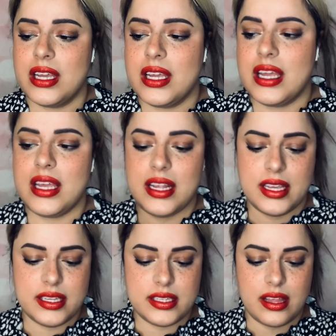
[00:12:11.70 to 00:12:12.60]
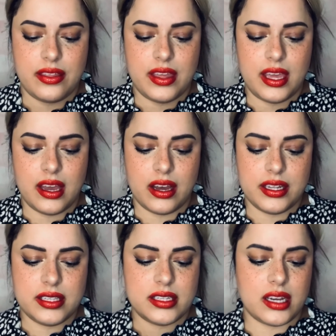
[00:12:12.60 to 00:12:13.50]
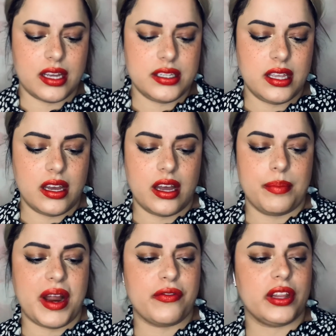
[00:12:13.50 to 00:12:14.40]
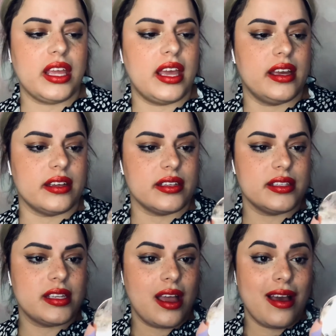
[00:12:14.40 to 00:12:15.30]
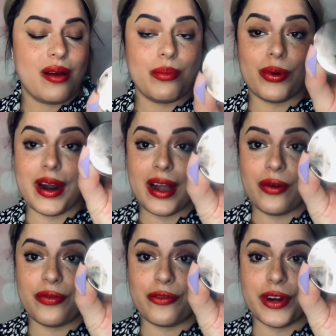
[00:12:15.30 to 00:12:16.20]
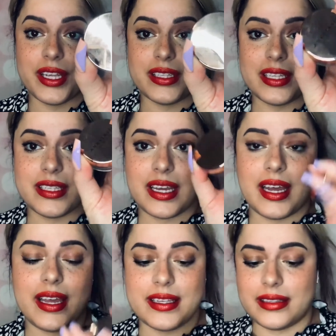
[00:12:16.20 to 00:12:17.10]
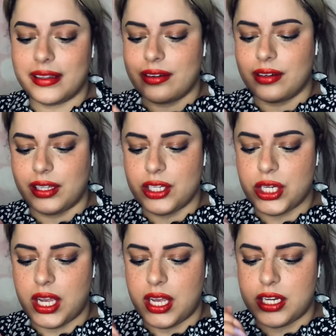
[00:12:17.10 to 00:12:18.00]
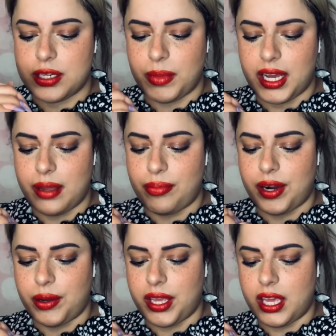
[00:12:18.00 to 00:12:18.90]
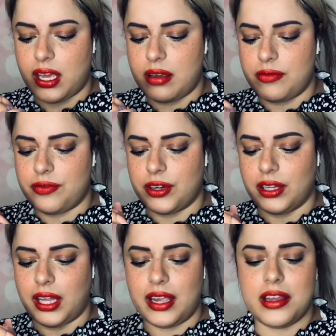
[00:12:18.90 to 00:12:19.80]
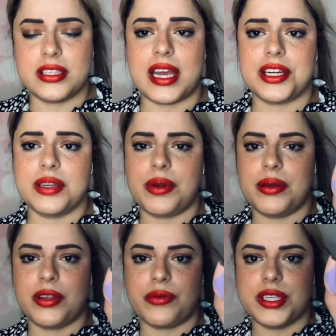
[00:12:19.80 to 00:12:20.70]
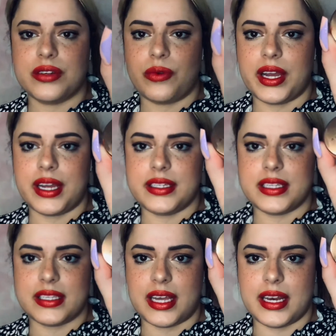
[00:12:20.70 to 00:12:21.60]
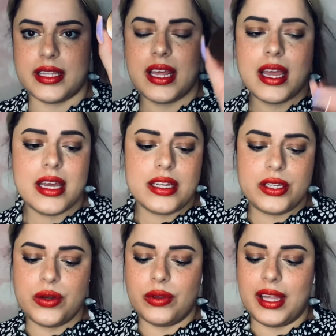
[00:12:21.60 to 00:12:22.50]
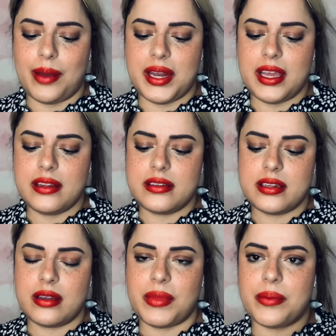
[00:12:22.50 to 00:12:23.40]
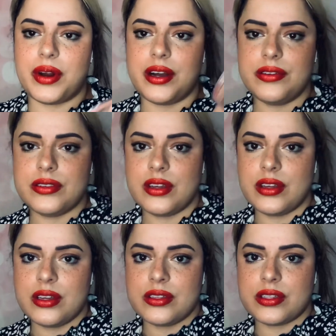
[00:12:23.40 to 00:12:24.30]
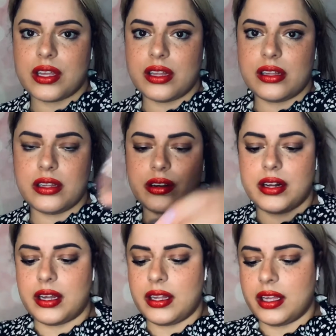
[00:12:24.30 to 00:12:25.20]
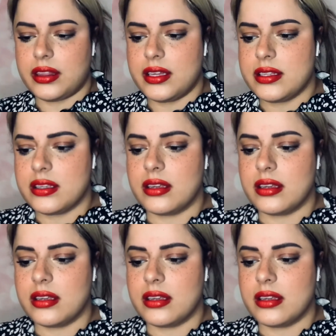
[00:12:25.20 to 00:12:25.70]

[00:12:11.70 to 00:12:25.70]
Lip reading: it is the Anastasia Beverly Hills Brow Freeze. This guy has literally changed my brow game for like, it's actually probably the reason why I decided to laminate my brows. It's like a clear guy like this.